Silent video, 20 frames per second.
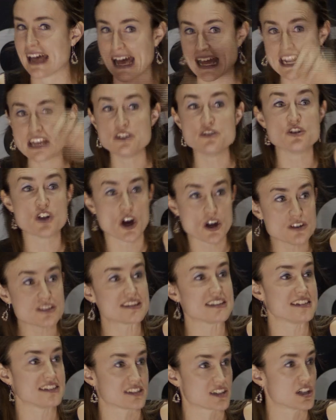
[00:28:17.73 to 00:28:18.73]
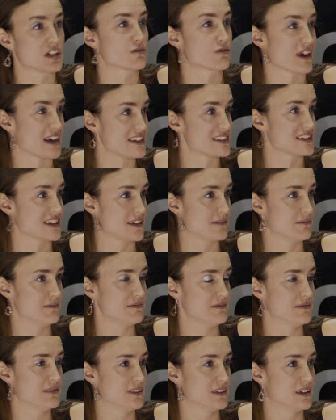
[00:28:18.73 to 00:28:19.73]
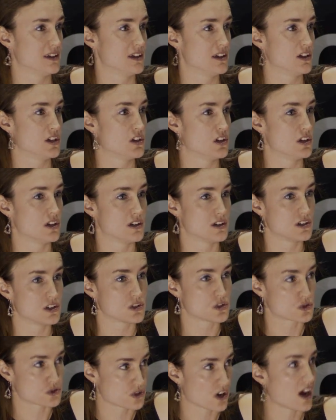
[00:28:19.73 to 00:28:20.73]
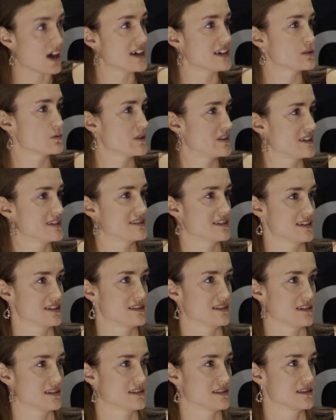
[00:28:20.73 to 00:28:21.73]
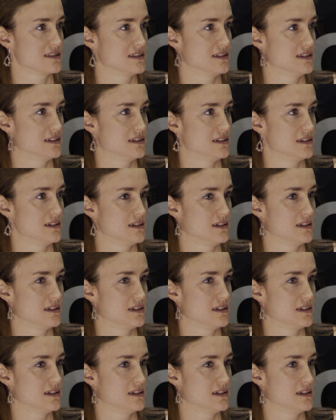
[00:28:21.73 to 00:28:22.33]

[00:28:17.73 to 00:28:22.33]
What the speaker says: and he knows that he's going to raise him, cries with his sisters.